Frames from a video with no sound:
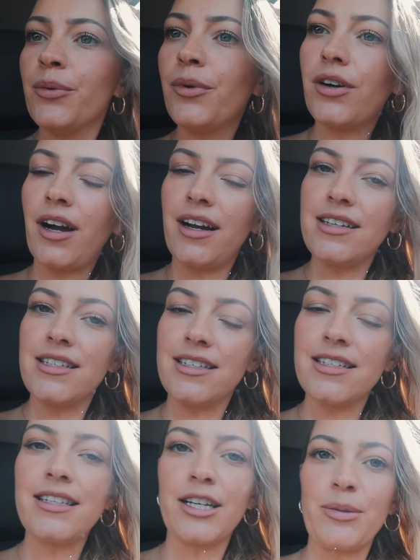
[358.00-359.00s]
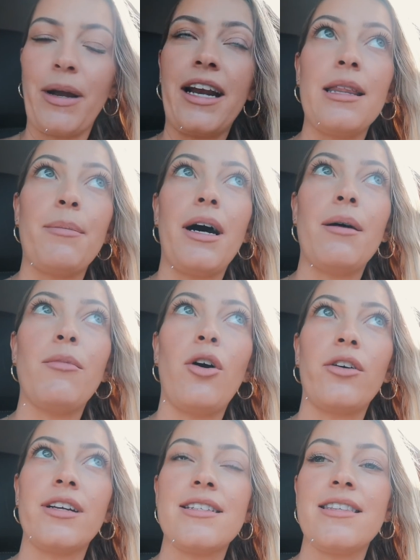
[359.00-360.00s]
Well guys, this is such a pain in the bum.
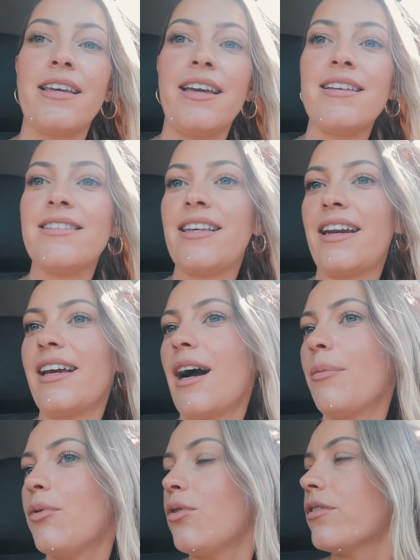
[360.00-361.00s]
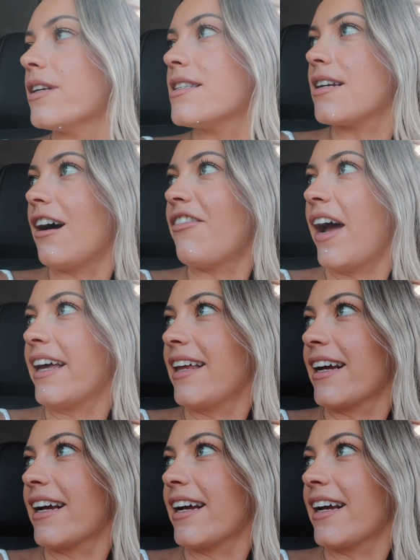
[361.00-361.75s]
Honestly, setting up all this stuff, hey,